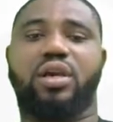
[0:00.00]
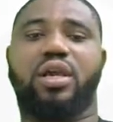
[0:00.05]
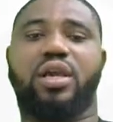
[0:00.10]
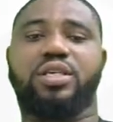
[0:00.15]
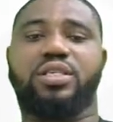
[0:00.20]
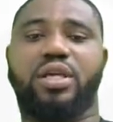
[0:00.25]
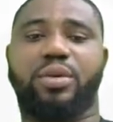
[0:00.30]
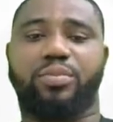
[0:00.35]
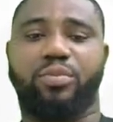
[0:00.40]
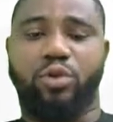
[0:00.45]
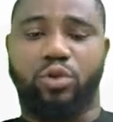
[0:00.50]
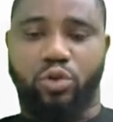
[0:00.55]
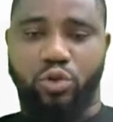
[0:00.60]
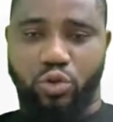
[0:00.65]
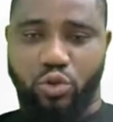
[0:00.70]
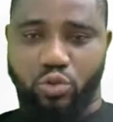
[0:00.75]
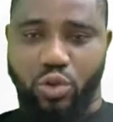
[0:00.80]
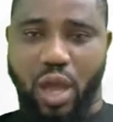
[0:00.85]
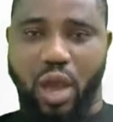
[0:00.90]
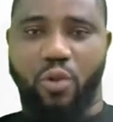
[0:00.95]
it's a
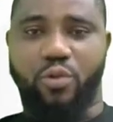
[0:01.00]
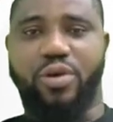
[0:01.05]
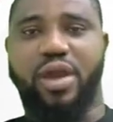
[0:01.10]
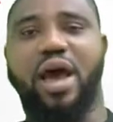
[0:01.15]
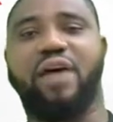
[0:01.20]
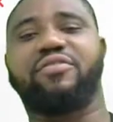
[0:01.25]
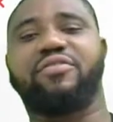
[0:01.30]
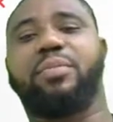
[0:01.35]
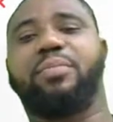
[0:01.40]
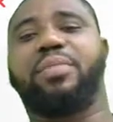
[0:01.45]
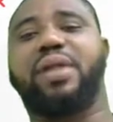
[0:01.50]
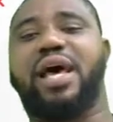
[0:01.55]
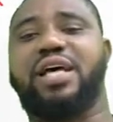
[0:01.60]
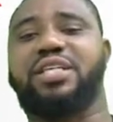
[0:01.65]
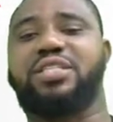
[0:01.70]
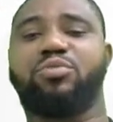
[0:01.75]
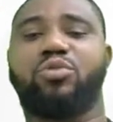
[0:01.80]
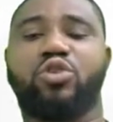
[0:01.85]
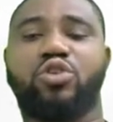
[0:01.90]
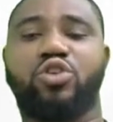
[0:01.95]
protozoa. We have the
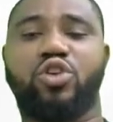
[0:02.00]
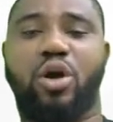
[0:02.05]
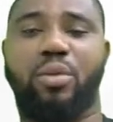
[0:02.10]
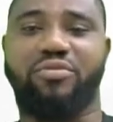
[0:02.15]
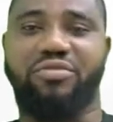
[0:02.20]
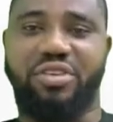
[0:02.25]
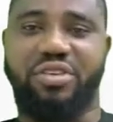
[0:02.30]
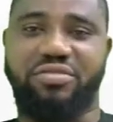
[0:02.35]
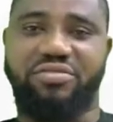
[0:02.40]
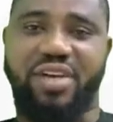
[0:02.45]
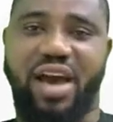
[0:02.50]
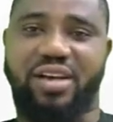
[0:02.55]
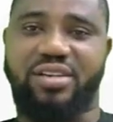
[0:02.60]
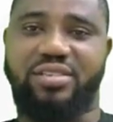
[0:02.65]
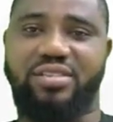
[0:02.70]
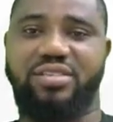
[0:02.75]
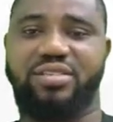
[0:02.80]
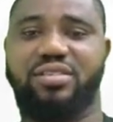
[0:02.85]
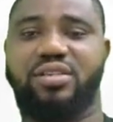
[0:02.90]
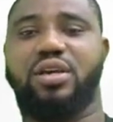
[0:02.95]
Plasmodium
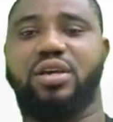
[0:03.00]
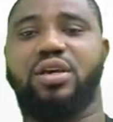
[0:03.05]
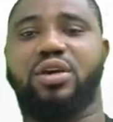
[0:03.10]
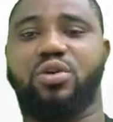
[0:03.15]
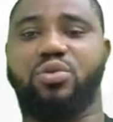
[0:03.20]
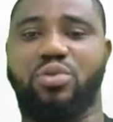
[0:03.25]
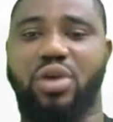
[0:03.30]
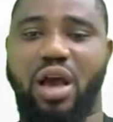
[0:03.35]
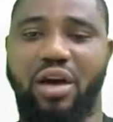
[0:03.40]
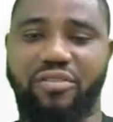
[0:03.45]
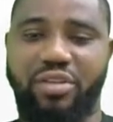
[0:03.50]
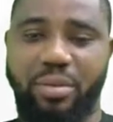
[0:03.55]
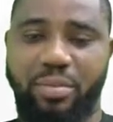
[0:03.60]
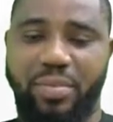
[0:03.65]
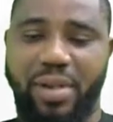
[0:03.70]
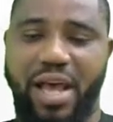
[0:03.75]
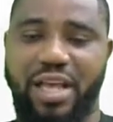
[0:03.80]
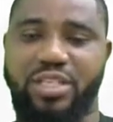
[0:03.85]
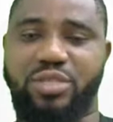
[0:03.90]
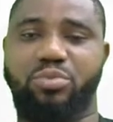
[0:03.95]
vivax, we have the
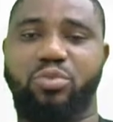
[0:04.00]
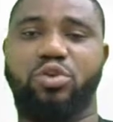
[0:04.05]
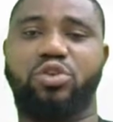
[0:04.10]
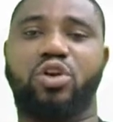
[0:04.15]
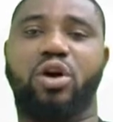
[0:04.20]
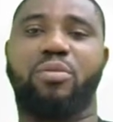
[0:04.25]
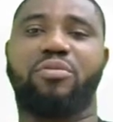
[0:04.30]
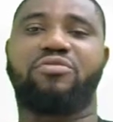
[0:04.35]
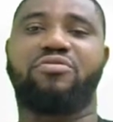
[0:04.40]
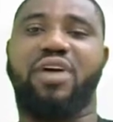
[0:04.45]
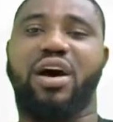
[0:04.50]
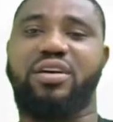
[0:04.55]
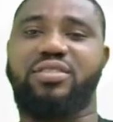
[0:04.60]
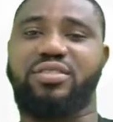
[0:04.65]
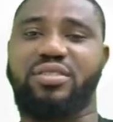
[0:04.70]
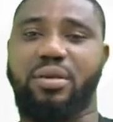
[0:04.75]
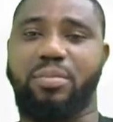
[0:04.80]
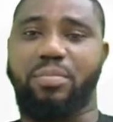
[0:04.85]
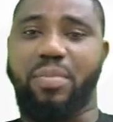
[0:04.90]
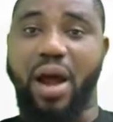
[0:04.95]
Plasmodium
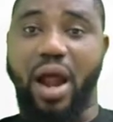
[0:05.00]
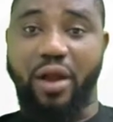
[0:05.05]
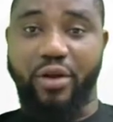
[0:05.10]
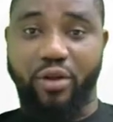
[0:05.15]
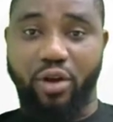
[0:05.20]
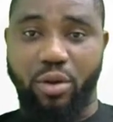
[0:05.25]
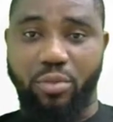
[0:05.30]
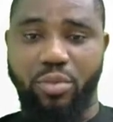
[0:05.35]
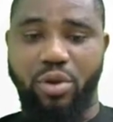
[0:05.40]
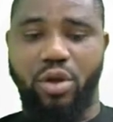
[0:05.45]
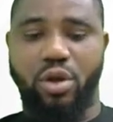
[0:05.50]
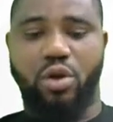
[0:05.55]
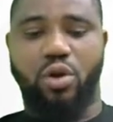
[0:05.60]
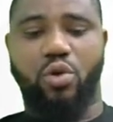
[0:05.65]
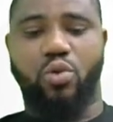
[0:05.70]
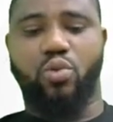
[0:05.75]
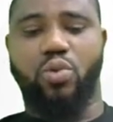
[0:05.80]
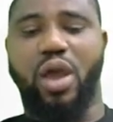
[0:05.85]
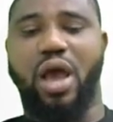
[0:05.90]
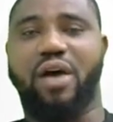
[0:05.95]
falciparum,
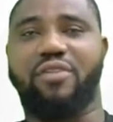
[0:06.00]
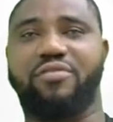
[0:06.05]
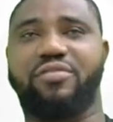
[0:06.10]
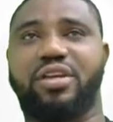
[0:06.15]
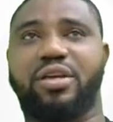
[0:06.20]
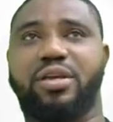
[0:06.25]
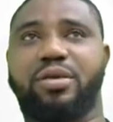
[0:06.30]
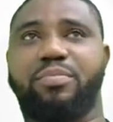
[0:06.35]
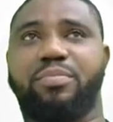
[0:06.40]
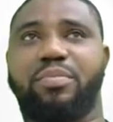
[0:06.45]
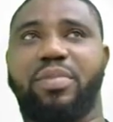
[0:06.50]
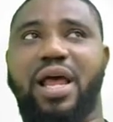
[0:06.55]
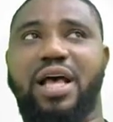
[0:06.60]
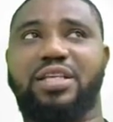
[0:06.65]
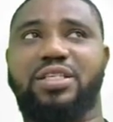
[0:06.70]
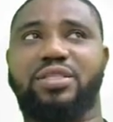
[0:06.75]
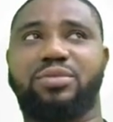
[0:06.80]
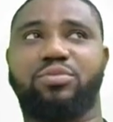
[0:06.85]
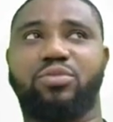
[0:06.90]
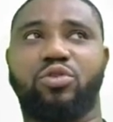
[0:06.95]
we have the
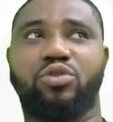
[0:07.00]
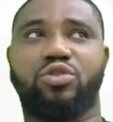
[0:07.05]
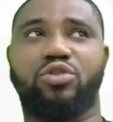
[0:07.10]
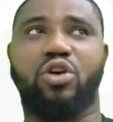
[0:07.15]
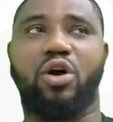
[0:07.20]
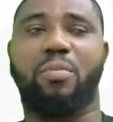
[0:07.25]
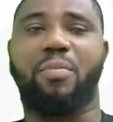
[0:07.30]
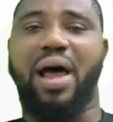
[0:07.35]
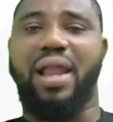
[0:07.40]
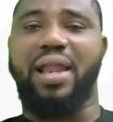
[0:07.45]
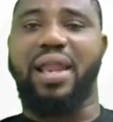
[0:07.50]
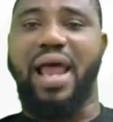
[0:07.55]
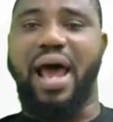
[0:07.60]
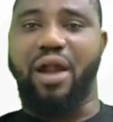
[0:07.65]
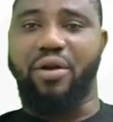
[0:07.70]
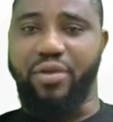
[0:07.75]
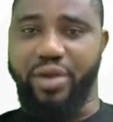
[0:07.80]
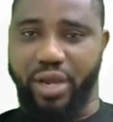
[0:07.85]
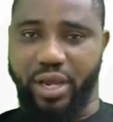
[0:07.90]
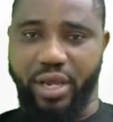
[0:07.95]
Plasmodium
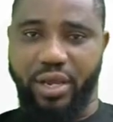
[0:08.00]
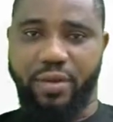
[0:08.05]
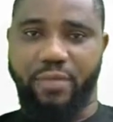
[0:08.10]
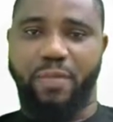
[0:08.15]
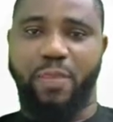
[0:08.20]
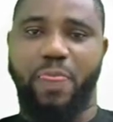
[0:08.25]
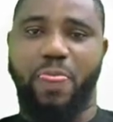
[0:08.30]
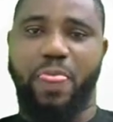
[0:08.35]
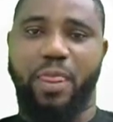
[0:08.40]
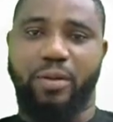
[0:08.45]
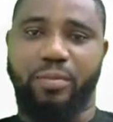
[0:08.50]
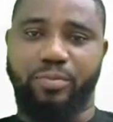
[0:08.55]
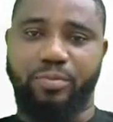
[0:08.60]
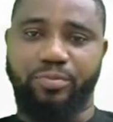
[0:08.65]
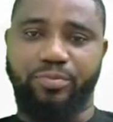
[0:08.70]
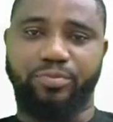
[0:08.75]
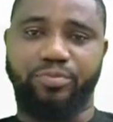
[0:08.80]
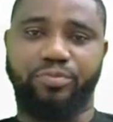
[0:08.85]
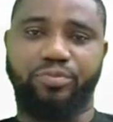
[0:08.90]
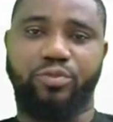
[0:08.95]
malariae.
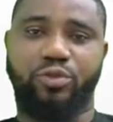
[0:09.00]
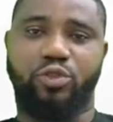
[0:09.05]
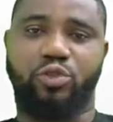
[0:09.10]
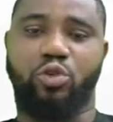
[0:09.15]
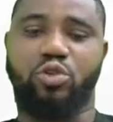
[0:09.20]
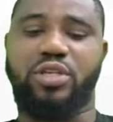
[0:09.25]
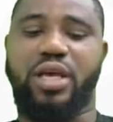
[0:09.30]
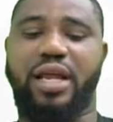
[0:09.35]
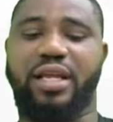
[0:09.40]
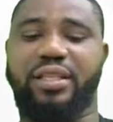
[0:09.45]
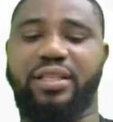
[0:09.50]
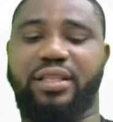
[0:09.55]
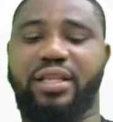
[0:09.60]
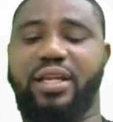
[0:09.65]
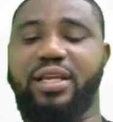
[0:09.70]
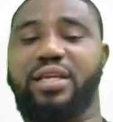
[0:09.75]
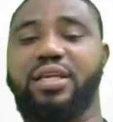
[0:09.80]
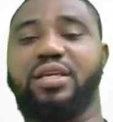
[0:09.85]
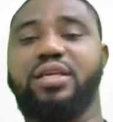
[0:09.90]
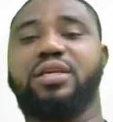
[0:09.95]
So those are the
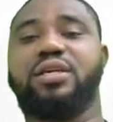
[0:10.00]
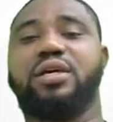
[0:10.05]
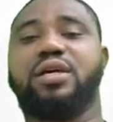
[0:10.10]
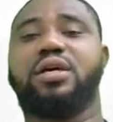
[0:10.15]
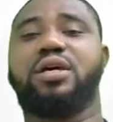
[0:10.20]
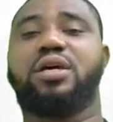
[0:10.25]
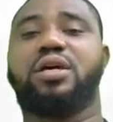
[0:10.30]
three